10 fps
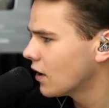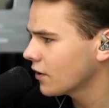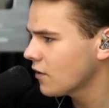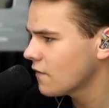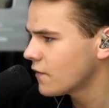
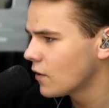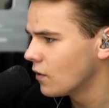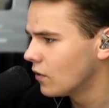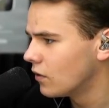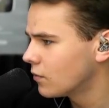Cargo
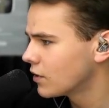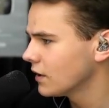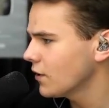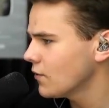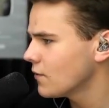full.
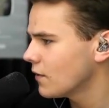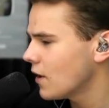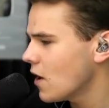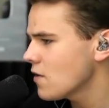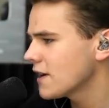We're a little...
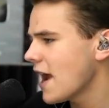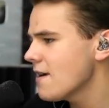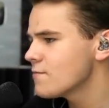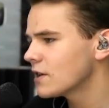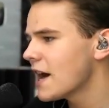
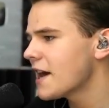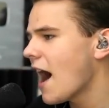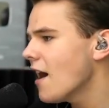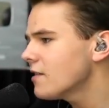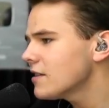Okay, we're at
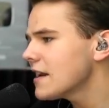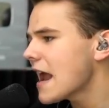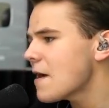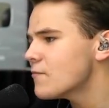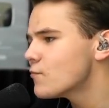
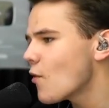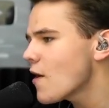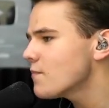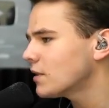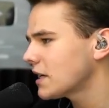
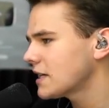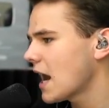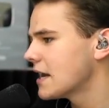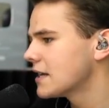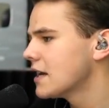
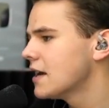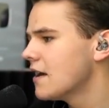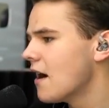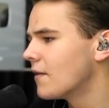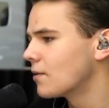101%
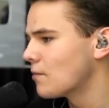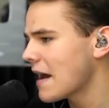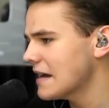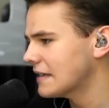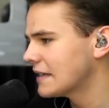of our
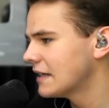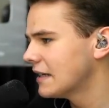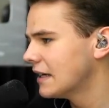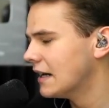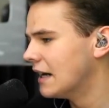weight.
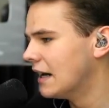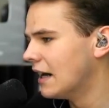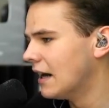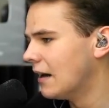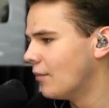
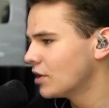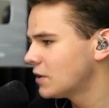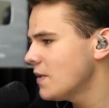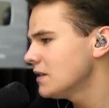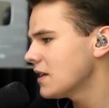
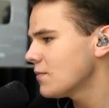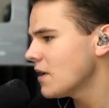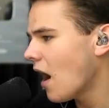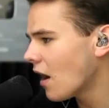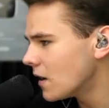Which means that
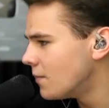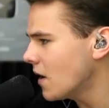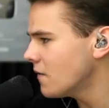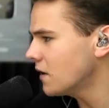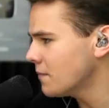we are
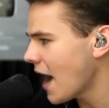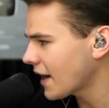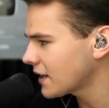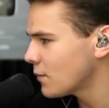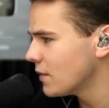above our
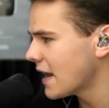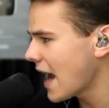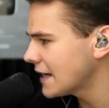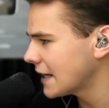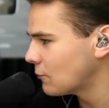maximum
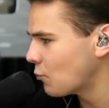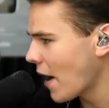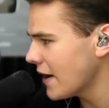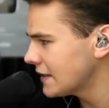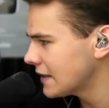landing
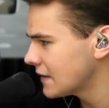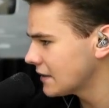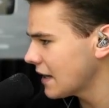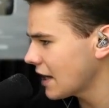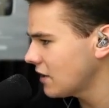weight.
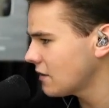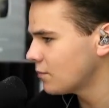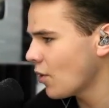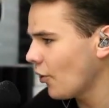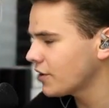This is actually
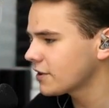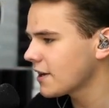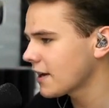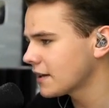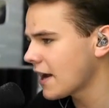the most this
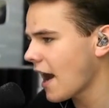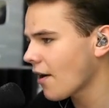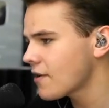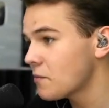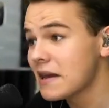thing can
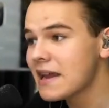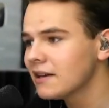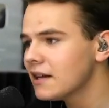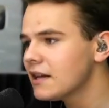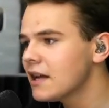carry
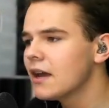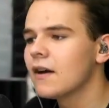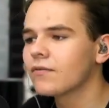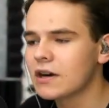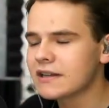legally
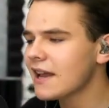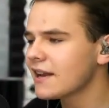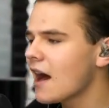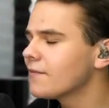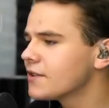for a
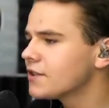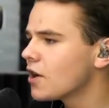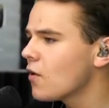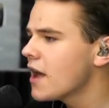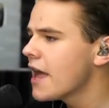takeoff.
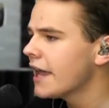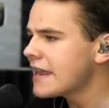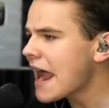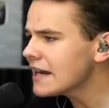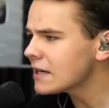So
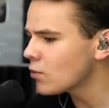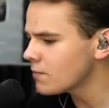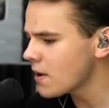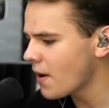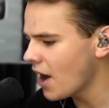landing
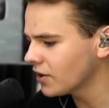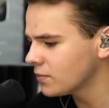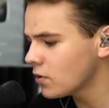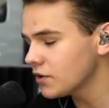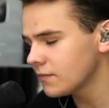wouldn't be
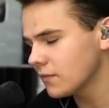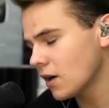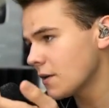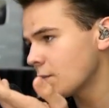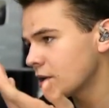possible.
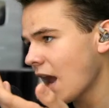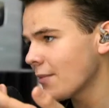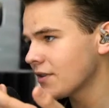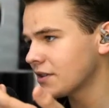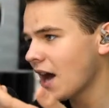You know, it would
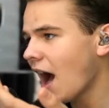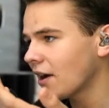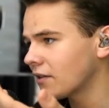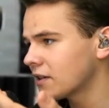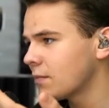damage the
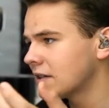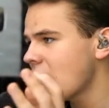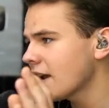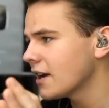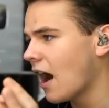tires,
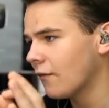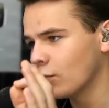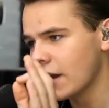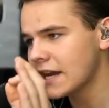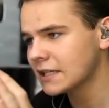but taking
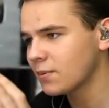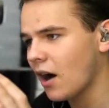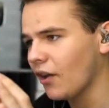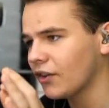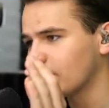off is
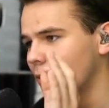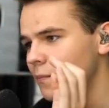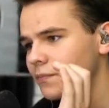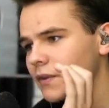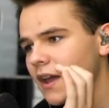
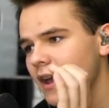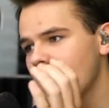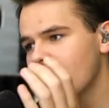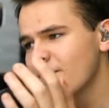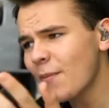possible.
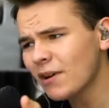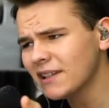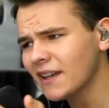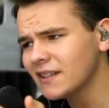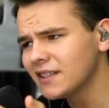But we're
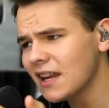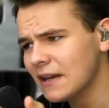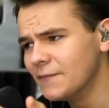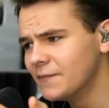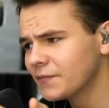in London
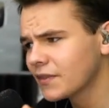City.